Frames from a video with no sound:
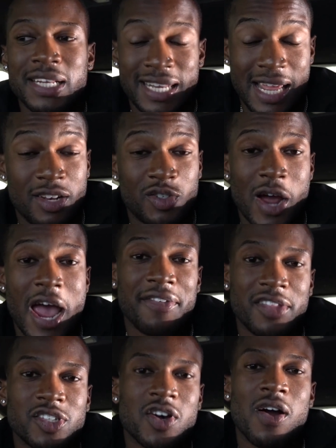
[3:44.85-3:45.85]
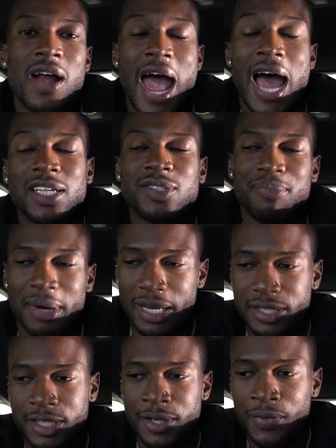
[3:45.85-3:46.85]
didn't drive this car as
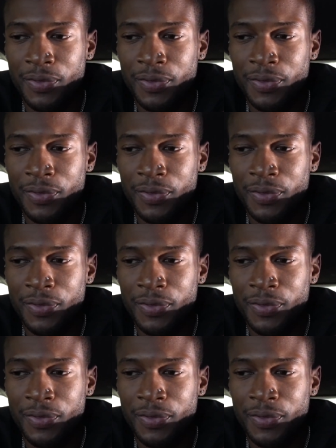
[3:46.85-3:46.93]
much.